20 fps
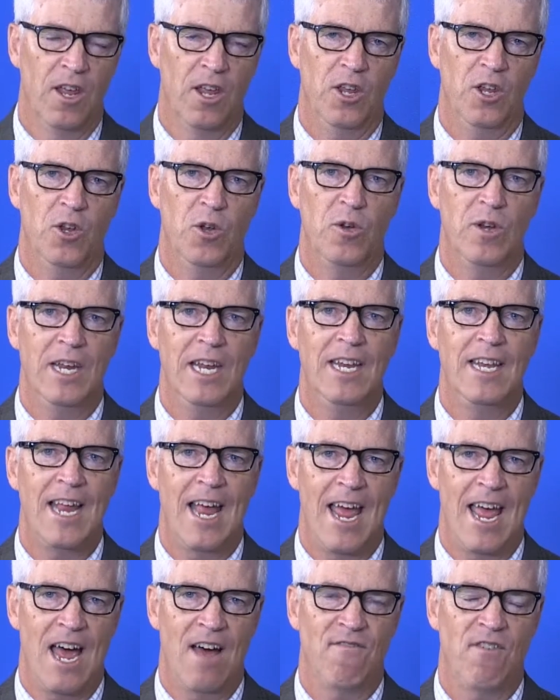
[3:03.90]
you need to
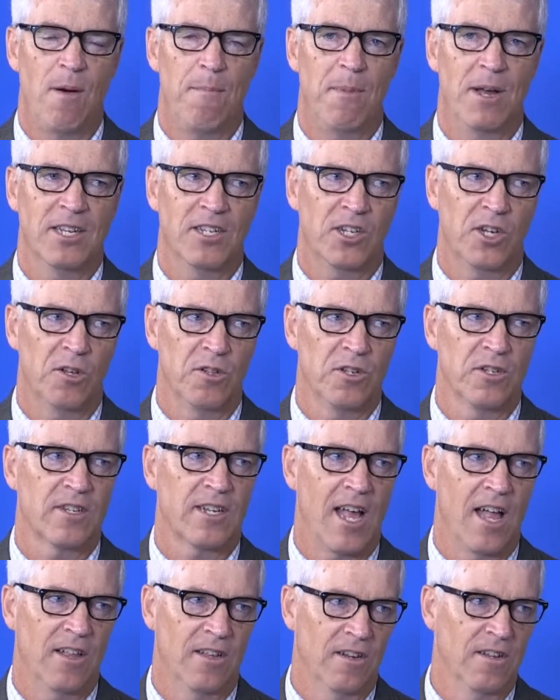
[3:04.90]
have a
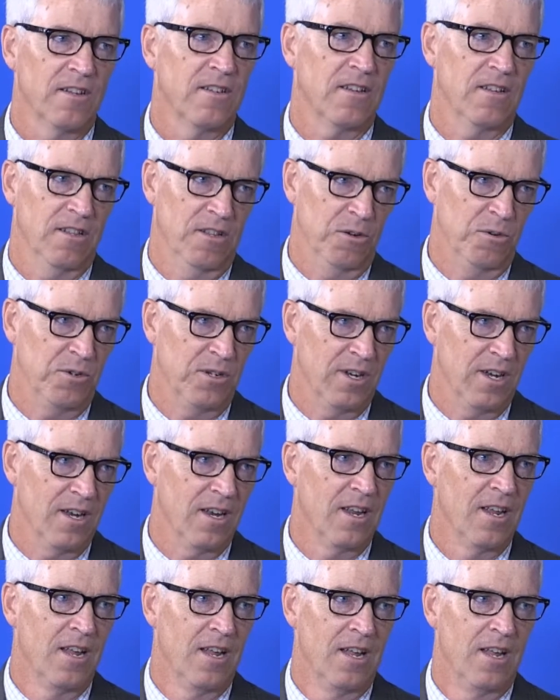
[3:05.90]
musculoskeletal
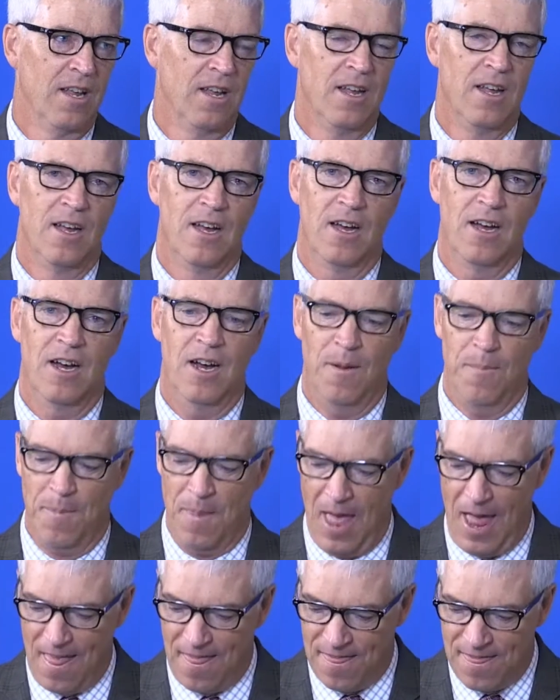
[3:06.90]
solution.
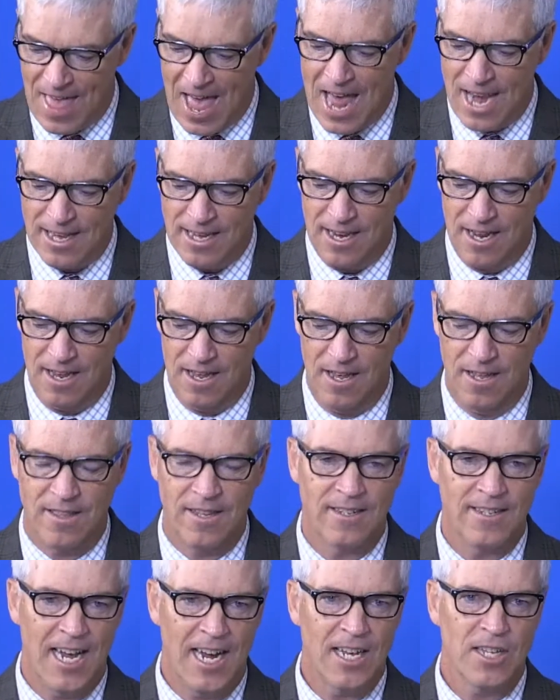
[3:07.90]

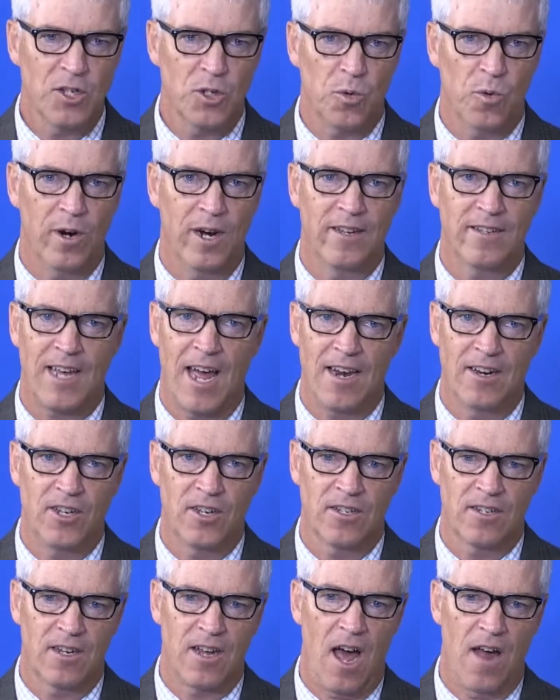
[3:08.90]
The second story is kind of
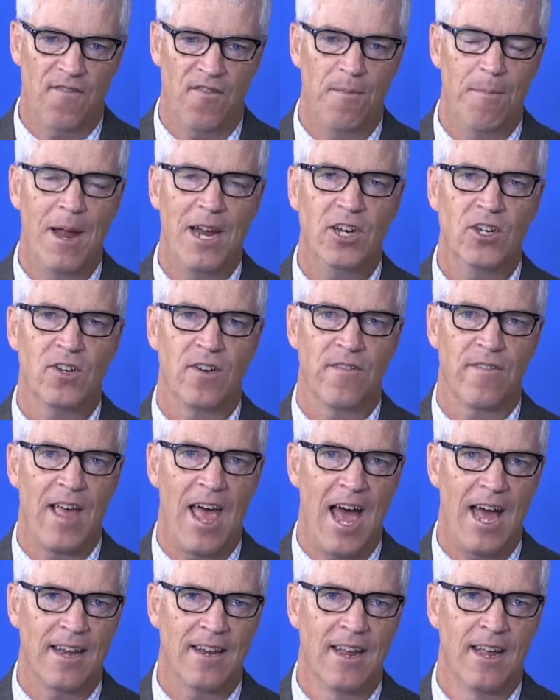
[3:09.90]
just confirmation of
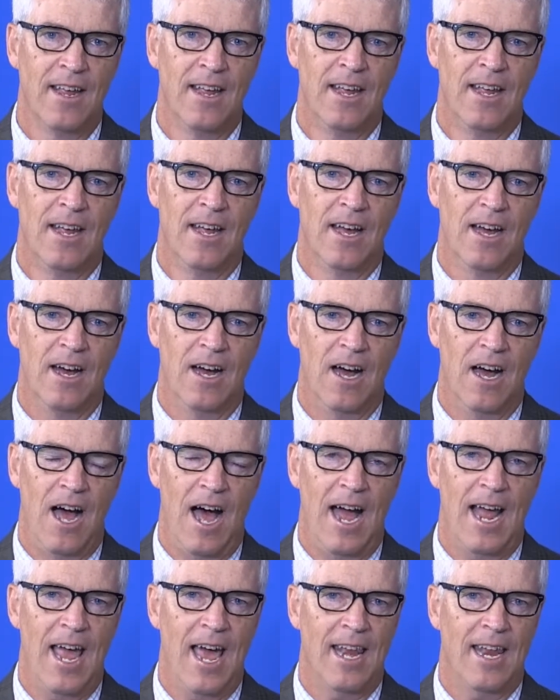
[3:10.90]
that.
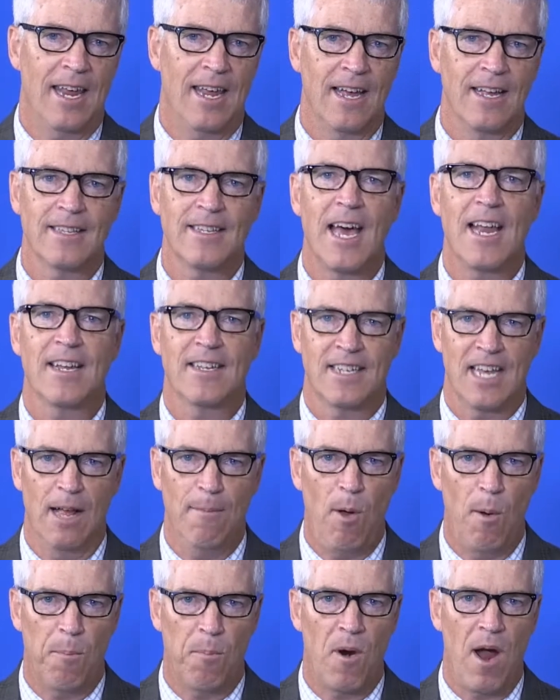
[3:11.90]
I had a tennis
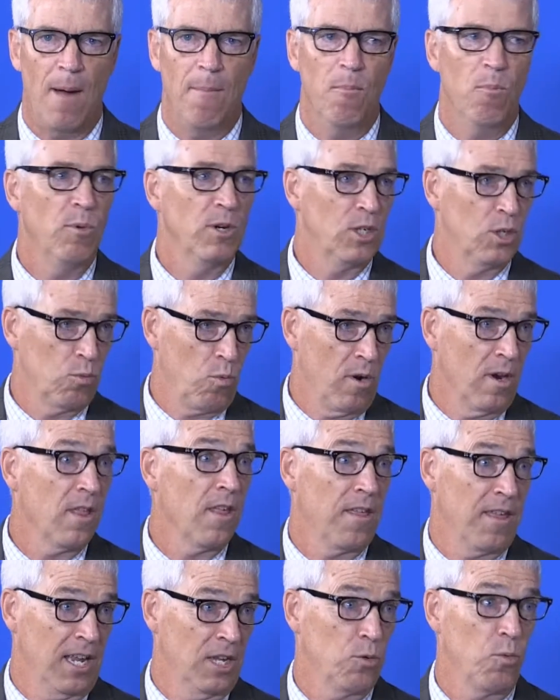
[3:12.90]
elbow problem, which is one of
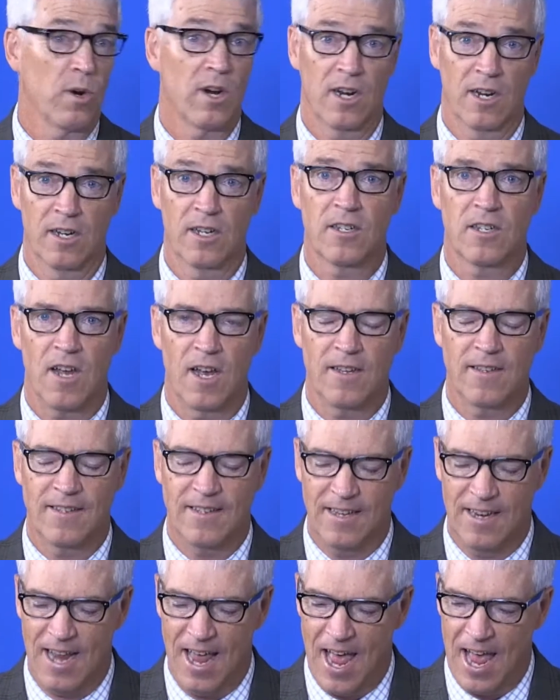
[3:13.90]
the things we're going to discuss
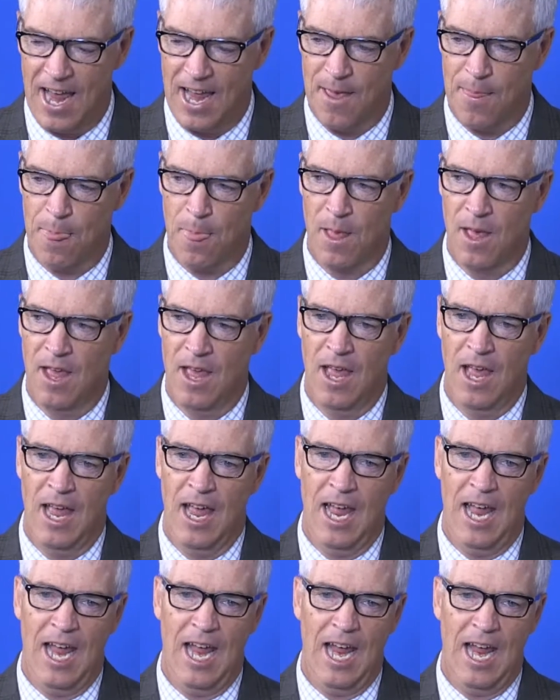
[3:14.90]
today.
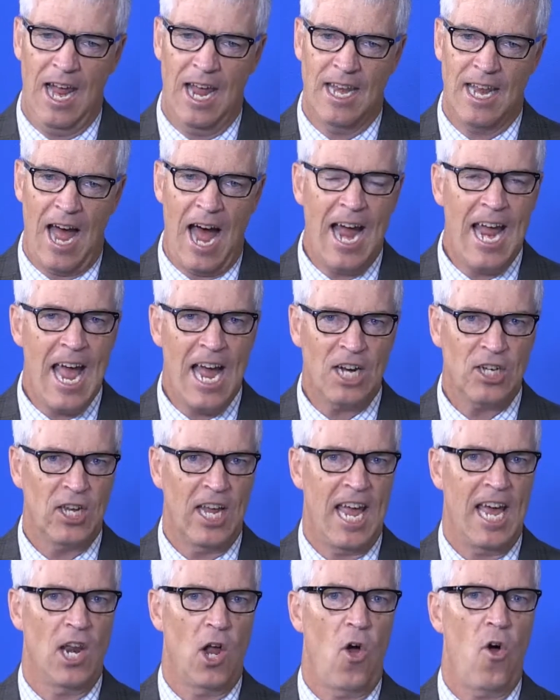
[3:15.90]
And I
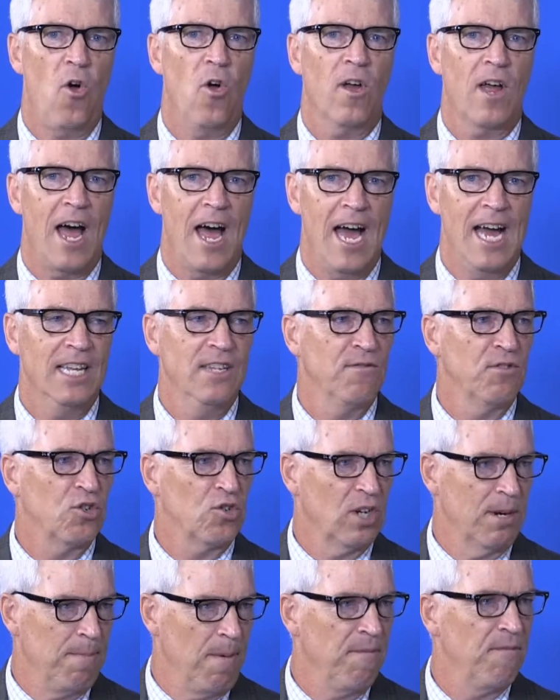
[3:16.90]
actually had all kinds of
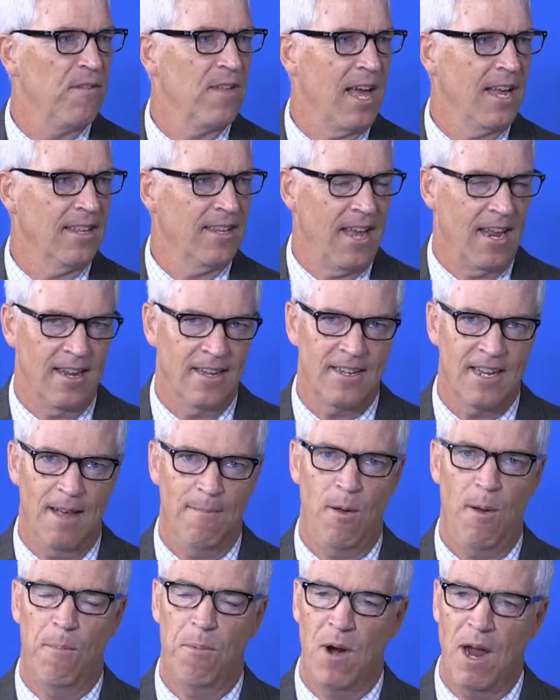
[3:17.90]
treatment for that tennis
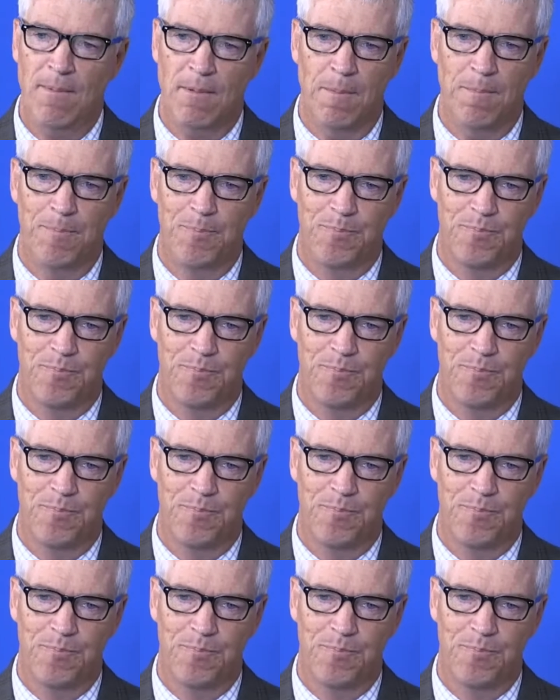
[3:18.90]
elbow problem.